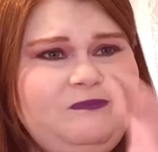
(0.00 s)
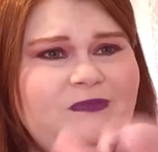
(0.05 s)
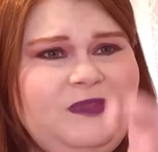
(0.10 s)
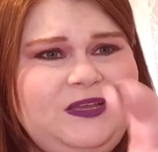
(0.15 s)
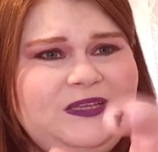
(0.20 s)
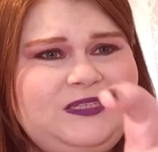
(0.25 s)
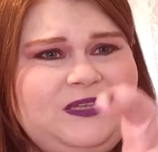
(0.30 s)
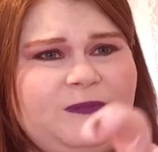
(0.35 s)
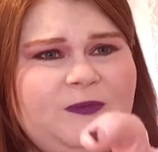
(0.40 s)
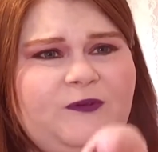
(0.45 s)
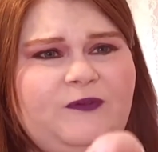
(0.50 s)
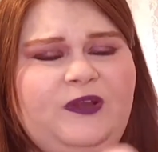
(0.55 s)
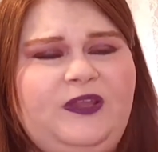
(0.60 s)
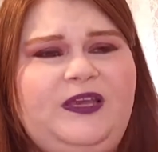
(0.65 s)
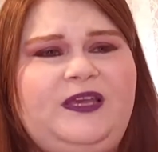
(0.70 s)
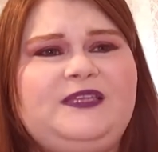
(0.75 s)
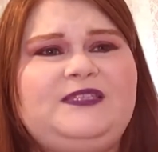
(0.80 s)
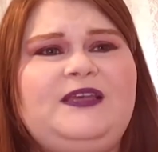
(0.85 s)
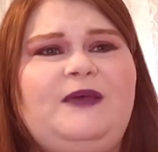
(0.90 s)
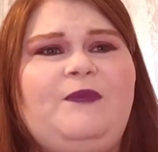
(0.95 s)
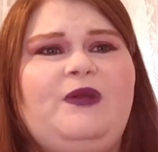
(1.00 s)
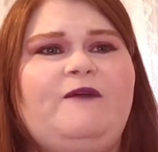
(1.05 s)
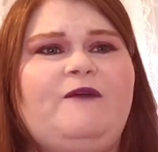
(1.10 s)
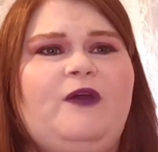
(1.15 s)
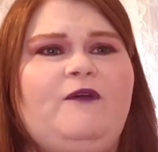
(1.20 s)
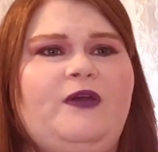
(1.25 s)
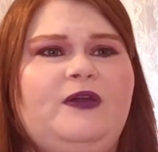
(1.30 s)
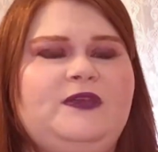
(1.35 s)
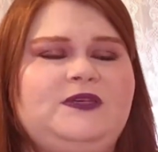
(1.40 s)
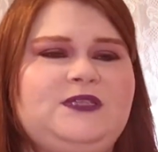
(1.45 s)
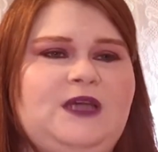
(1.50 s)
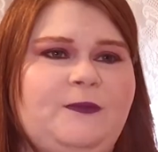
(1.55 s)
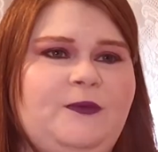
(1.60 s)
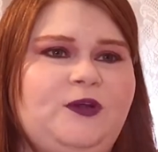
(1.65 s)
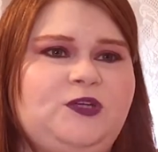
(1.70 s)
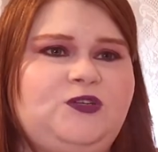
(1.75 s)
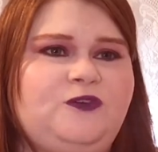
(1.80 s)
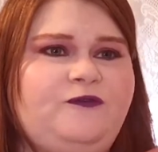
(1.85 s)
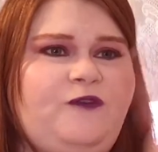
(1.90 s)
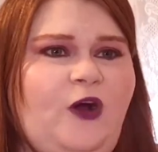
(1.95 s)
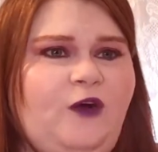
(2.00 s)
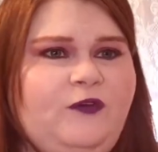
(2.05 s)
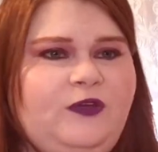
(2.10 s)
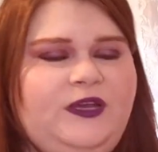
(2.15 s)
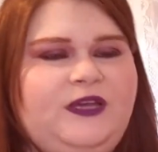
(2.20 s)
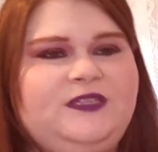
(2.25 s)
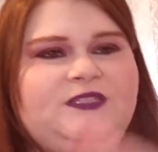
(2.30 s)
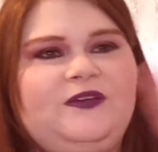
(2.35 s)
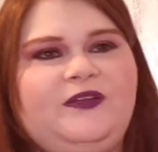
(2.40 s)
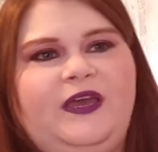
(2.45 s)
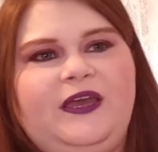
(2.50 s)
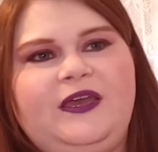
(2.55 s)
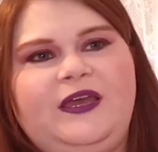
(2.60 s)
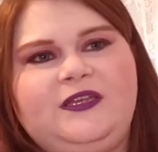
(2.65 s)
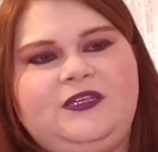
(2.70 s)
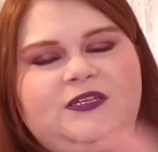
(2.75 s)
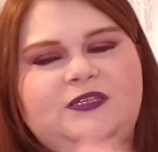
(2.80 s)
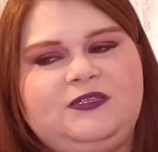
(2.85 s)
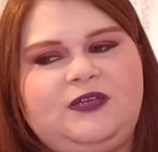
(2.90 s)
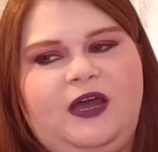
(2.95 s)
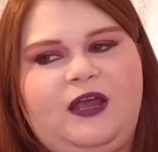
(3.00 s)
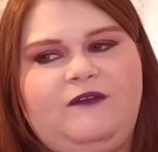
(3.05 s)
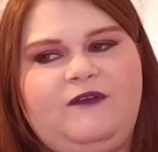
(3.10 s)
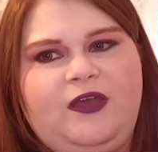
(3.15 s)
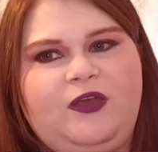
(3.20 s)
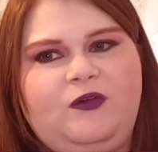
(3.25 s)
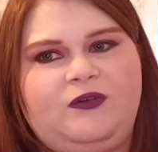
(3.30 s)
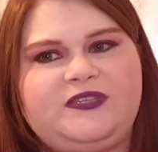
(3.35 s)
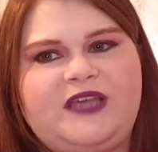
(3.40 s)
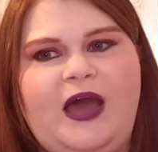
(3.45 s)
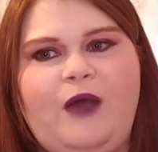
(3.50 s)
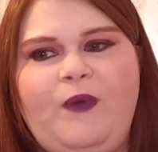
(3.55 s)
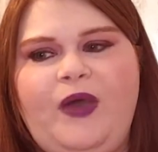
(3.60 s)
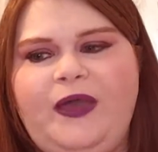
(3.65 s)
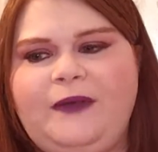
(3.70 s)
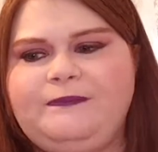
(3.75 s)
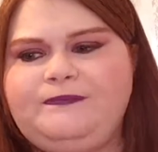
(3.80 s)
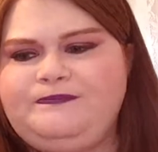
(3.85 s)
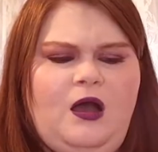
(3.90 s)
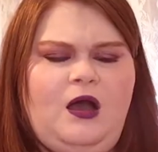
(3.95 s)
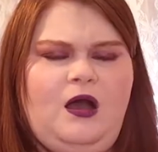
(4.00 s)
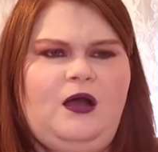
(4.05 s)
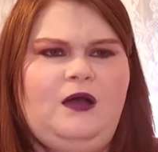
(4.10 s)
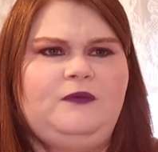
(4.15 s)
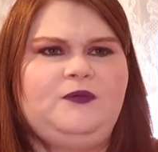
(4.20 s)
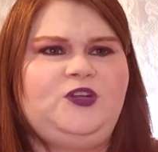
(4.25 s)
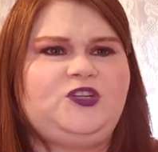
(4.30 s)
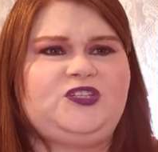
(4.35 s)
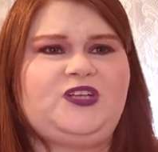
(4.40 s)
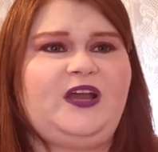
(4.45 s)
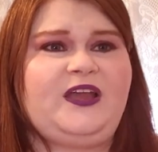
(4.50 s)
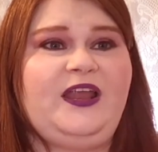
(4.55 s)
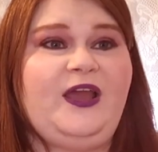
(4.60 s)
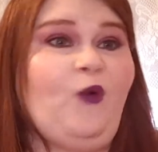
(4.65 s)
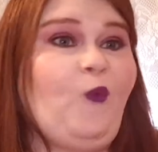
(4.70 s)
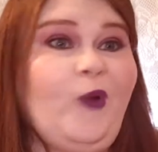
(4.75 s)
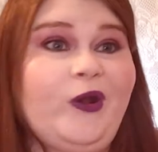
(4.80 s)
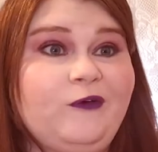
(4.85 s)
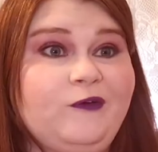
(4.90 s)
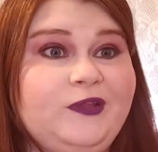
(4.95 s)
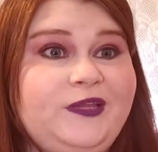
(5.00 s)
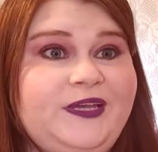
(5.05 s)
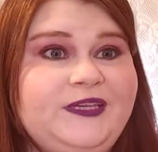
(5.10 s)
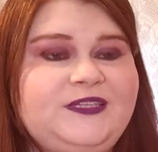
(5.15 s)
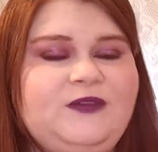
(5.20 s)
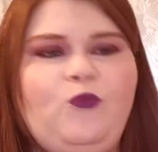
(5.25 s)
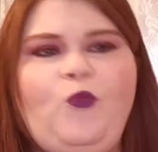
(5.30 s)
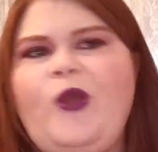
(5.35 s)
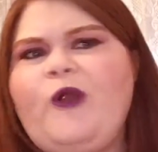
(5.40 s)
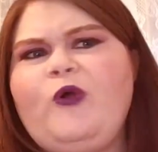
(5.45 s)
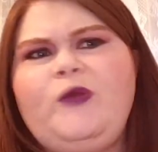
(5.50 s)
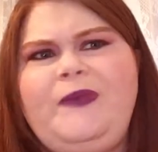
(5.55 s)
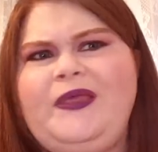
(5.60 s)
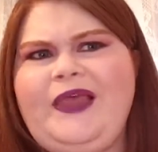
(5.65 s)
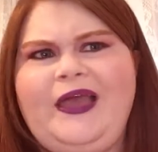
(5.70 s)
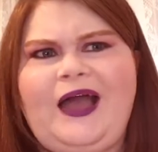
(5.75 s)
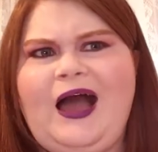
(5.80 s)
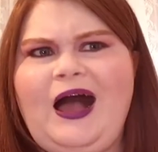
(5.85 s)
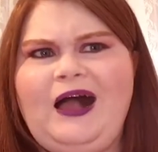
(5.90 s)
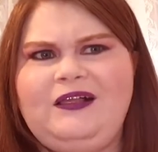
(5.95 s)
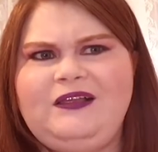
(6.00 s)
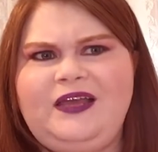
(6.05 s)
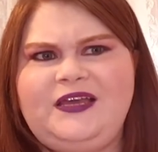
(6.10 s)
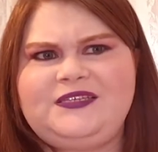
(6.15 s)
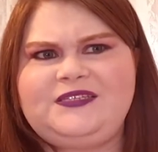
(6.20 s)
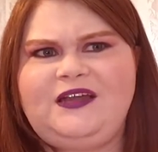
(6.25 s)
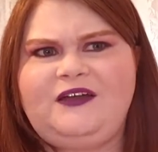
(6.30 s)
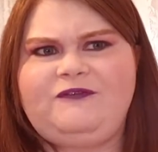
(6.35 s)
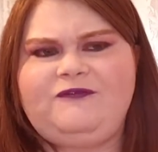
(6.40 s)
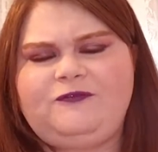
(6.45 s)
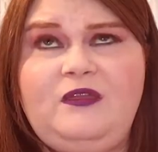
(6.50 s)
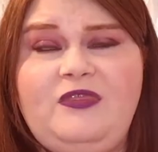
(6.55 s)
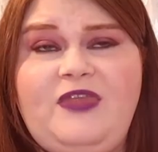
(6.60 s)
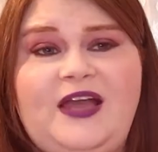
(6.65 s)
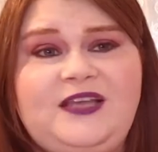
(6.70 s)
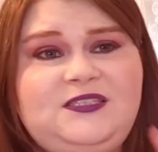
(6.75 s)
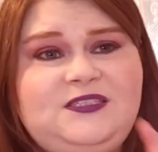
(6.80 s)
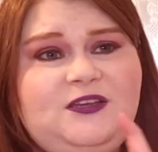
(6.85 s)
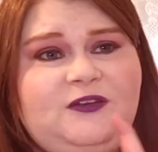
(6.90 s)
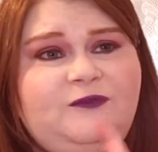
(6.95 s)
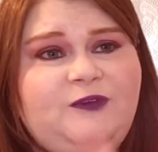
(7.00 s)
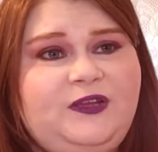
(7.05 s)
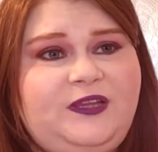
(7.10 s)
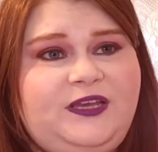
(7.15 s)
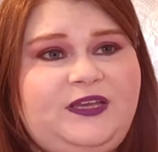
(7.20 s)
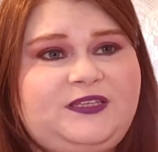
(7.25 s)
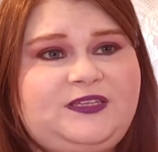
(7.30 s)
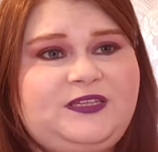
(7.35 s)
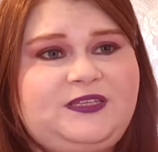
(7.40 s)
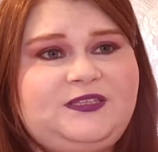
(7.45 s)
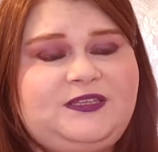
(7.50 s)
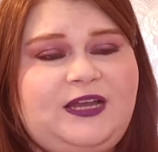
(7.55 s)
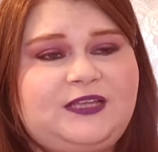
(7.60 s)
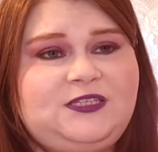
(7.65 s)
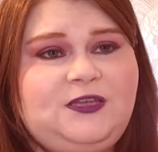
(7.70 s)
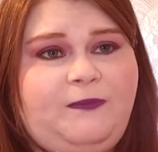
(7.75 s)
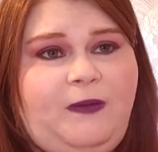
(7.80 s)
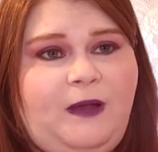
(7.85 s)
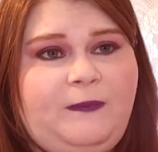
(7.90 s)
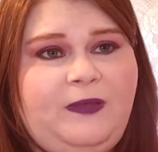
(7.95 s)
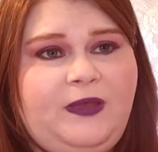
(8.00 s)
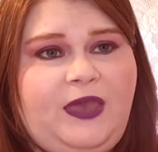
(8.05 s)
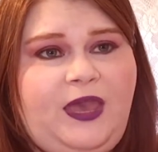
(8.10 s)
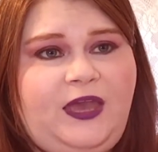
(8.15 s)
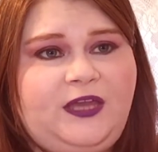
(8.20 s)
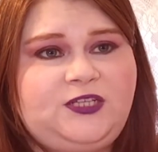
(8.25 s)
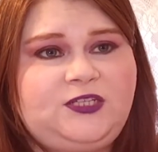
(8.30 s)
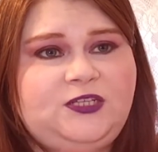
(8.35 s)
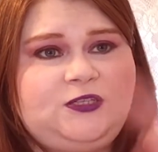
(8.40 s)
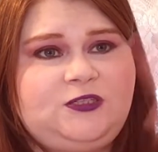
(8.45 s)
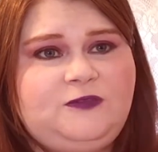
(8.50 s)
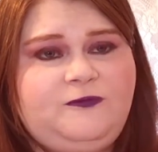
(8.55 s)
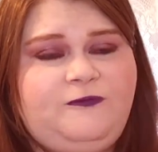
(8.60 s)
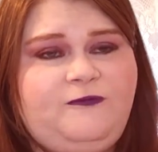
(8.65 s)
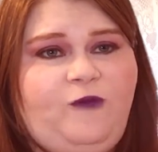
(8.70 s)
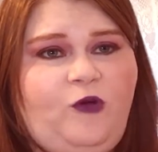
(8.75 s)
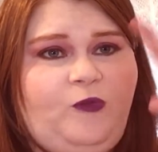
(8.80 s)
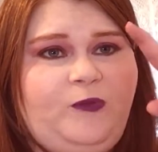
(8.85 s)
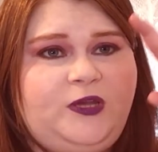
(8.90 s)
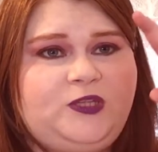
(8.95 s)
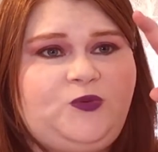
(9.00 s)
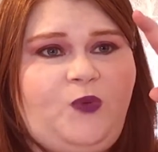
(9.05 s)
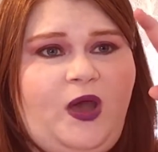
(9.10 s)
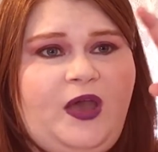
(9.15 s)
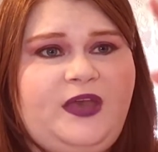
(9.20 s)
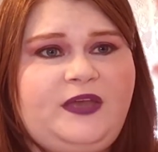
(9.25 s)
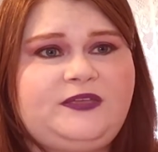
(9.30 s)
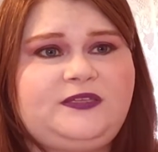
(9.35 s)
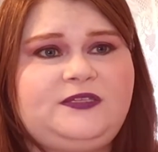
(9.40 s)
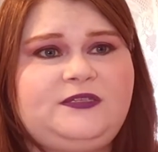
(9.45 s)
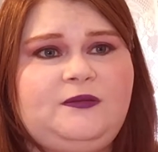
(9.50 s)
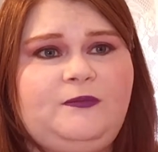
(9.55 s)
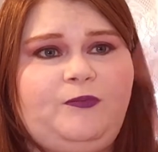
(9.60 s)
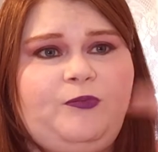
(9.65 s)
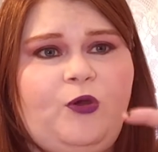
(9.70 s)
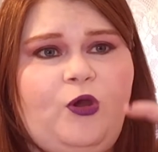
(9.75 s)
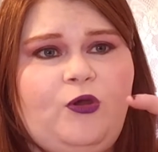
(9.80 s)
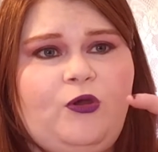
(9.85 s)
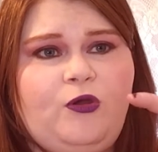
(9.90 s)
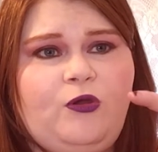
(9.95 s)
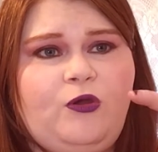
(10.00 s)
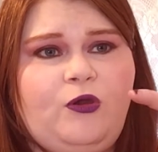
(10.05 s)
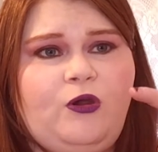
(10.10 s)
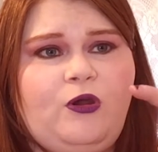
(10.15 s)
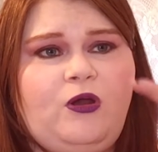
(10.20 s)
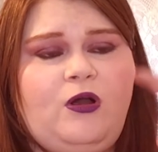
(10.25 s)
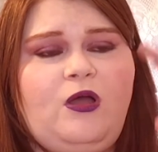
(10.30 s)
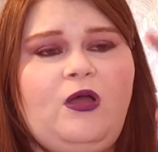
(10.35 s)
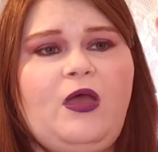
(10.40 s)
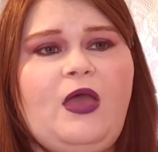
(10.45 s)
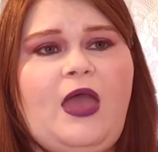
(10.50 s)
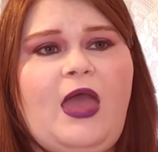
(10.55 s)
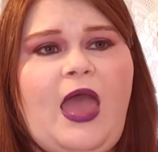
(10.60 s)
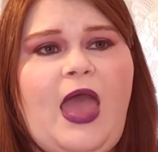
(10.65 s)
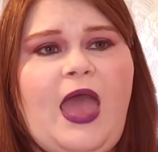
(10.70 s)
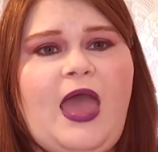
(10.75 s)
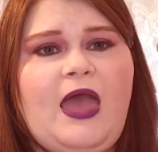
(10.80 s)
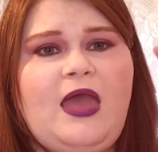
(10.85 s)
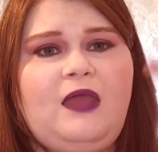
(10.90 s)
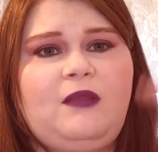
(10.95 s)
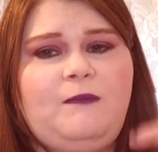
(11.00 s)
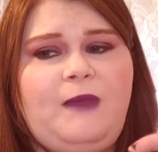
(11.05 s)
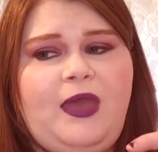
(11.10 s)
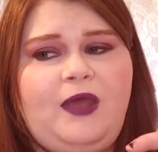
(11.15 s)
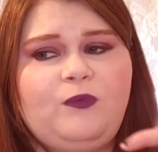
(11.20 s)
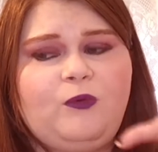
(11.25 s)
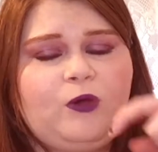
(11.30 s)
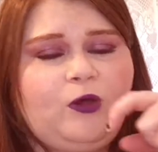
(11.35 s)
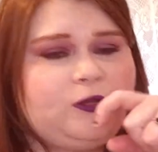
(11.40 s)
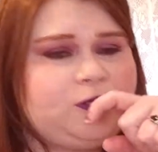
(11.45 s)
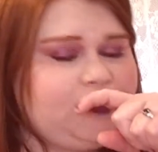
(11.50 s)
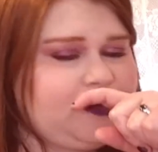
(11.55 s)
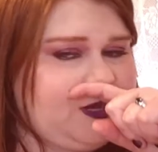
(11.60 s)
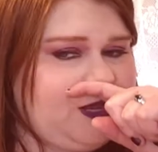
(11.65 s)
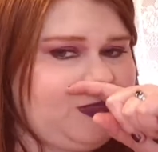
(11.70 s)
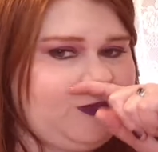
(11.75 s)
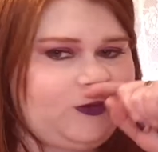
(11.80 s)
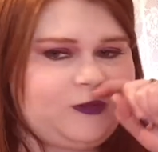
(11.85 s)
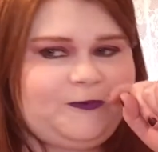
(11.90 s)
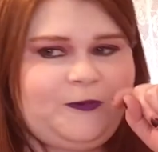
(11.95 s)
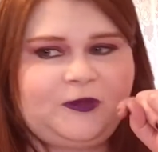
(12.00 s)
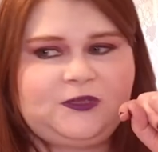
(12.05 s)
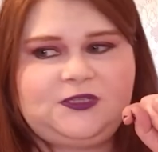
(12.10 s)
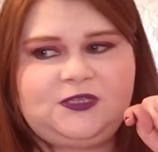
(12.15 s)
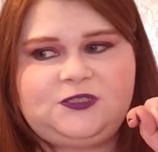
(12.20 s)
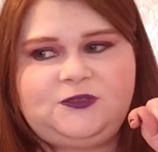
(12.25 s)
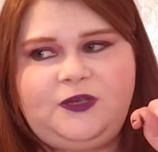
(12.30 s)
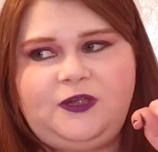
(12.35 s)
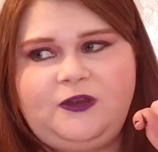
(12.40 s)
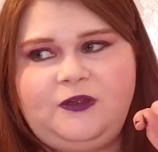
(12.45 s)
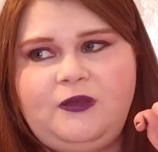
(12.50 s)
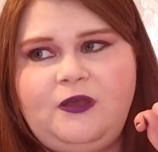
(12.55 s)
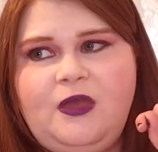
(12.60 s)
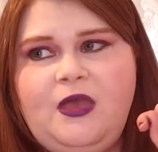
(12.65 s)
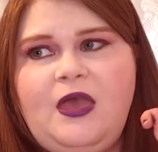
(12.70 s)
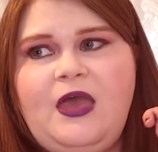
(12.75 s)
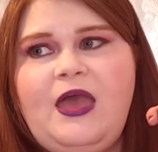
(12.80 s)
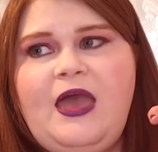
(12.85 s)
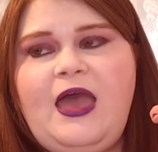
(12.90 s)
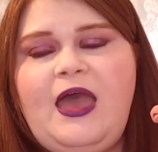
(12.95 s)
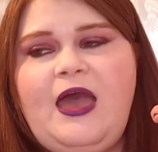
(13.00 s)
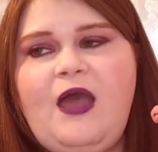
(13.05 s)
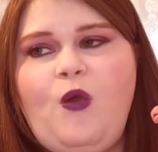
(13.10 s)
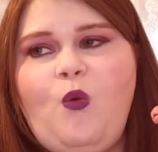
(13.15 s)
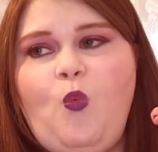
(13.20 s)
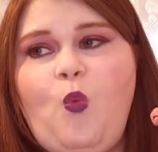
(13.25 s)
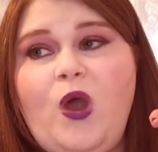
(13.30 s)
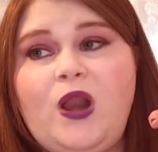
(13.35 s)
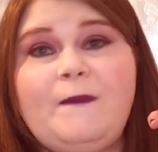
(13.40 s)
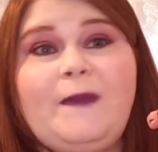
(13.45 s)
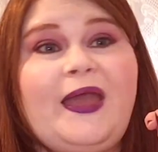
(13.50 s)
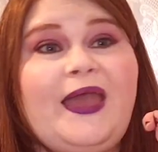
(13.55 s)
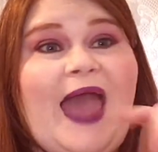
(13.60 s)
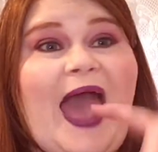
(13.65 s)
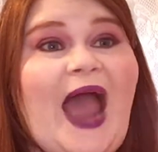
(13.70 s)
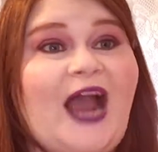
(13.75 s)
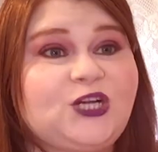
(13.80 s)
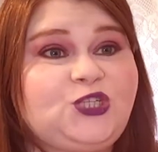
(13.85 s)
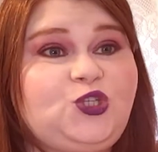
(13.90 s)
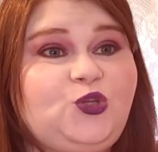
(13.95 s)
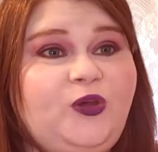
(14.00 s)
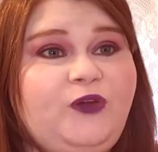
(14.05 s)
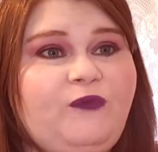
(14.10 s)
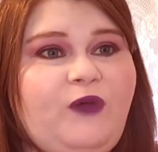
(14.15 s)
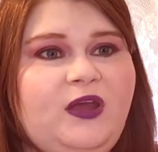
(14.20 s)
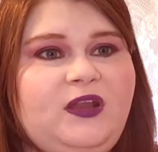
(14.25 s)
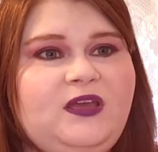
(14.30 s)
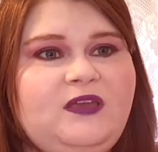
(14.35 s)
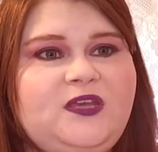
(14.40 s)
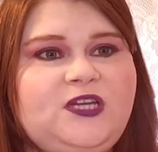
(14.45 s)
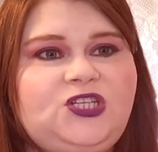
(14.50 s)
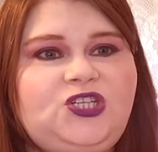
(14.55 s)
summer release, and whatever I write in the summer is your fall release. So, like, it just kind of, it goes that way. You're just not getting a winter release, and winter would be like holiday stuff. That's the releases. That's the publications. Fool Me Twice, Broken Girl, and Mad World. You're getting those books this year. What am I actually writing this